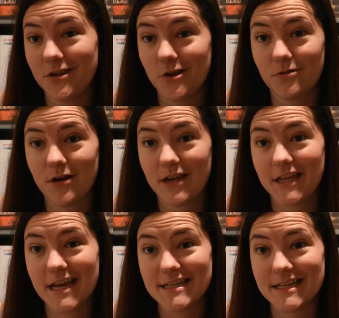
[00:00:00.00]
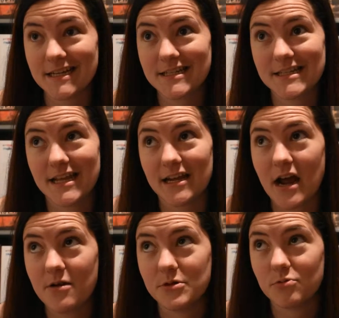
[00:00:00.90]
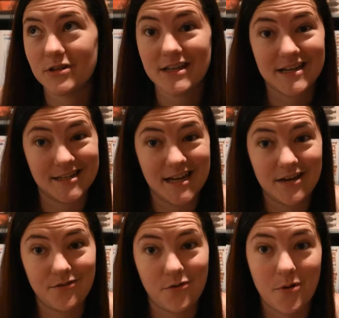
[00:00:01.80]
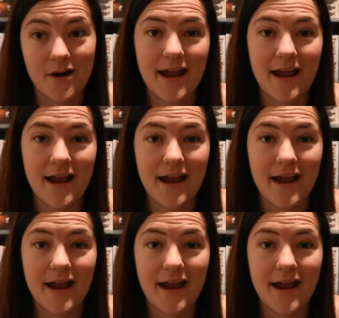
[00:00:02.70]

literary classics that I was really excited for,